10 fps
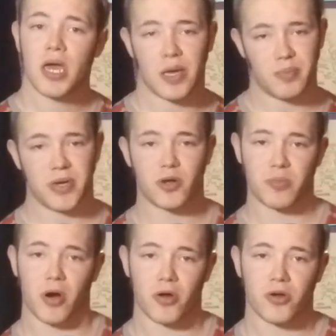and Peter
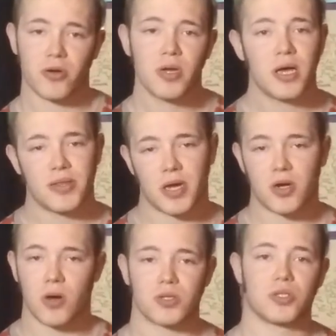Parker
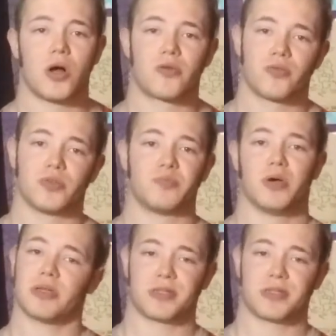that goes along through this book.